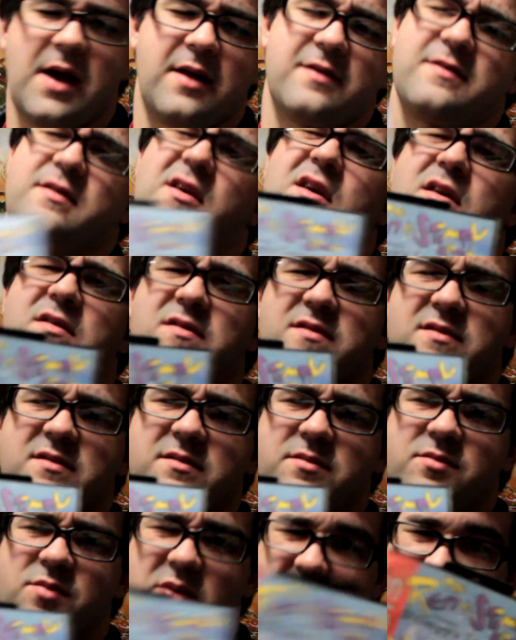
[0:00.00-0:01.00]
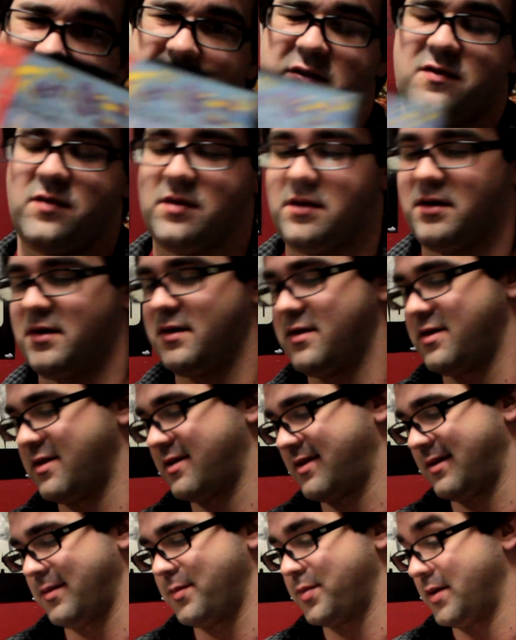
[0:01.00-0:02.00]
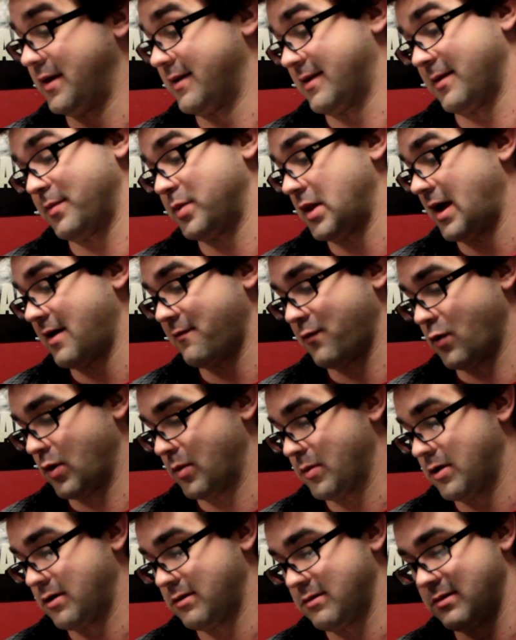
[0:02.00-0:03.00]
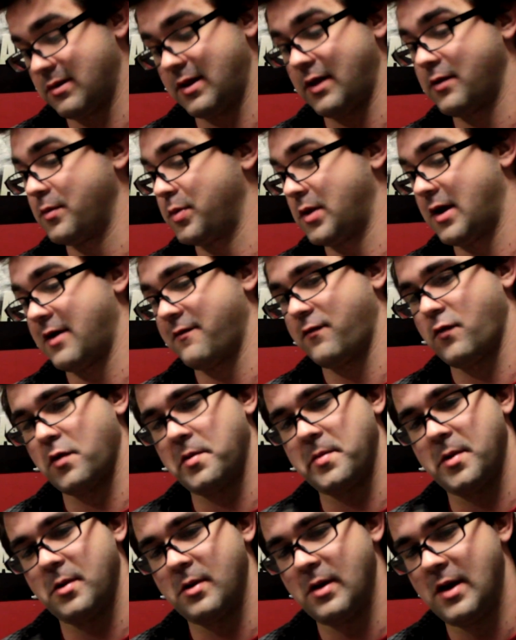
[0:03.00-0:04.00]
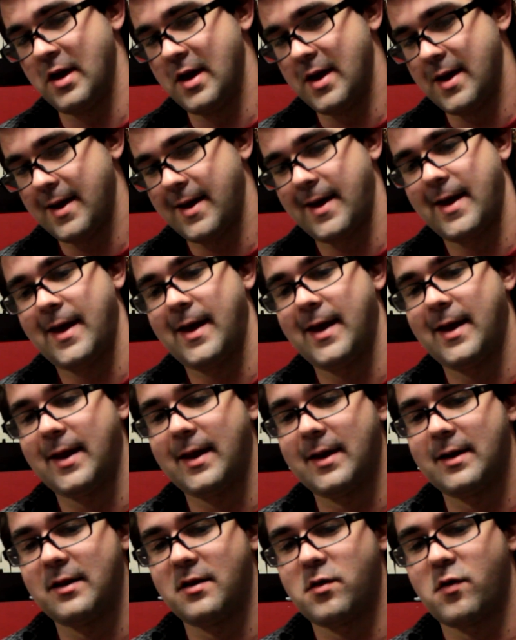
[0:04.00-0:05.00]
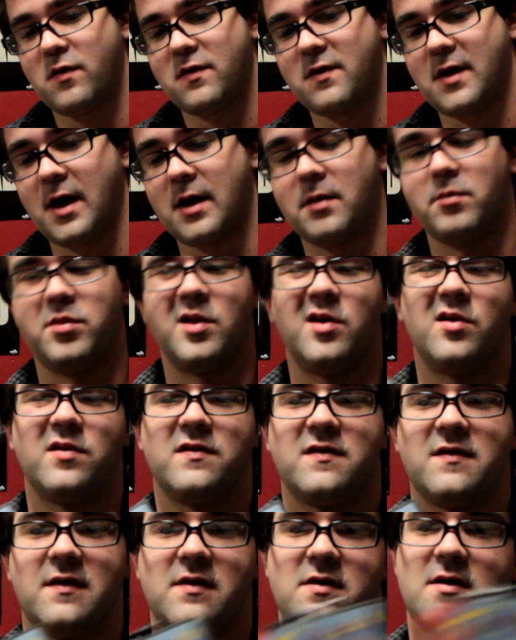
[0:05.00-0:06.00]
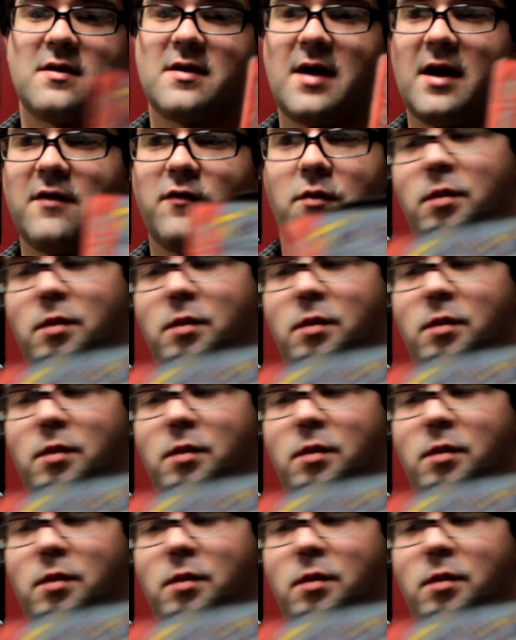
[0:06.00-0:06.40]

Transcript: of sucks, to be honest with you. It's a platformer, another platformer, and it just kind of blows. It's just kind of a